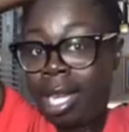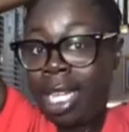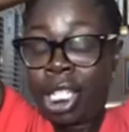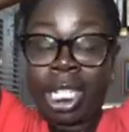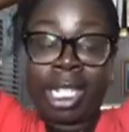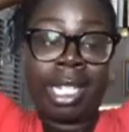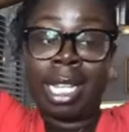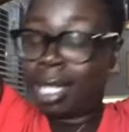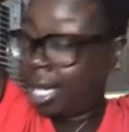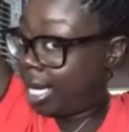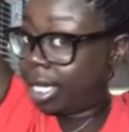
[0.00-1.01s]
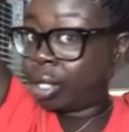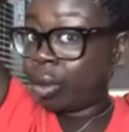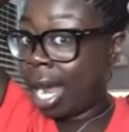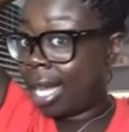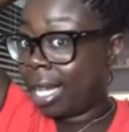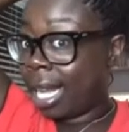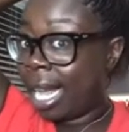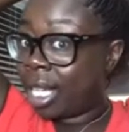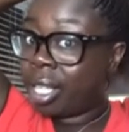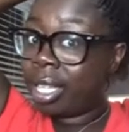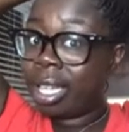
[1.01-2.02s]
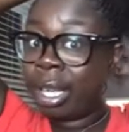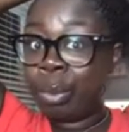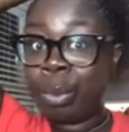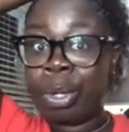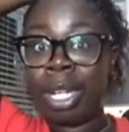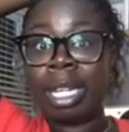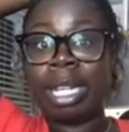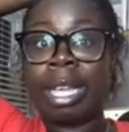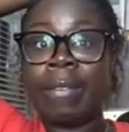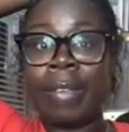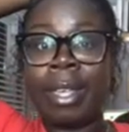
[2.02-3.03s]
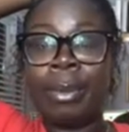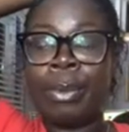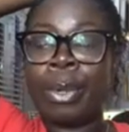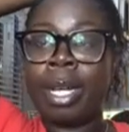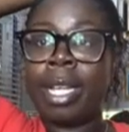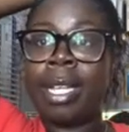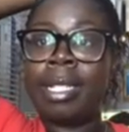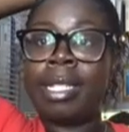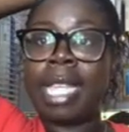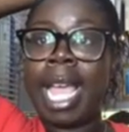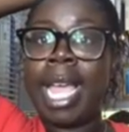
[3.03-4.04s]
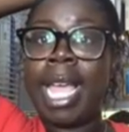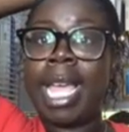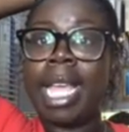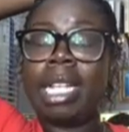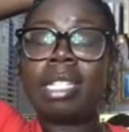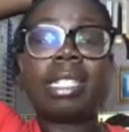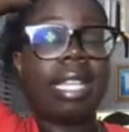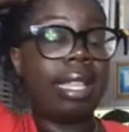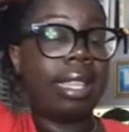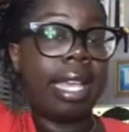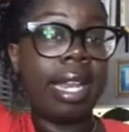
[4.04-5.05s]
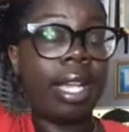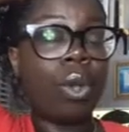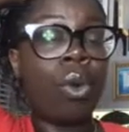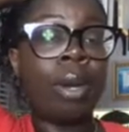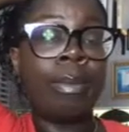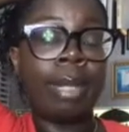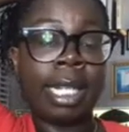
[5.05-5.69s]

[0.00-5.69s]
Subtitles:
It just doesn't get dry like it would if it was a synthetic or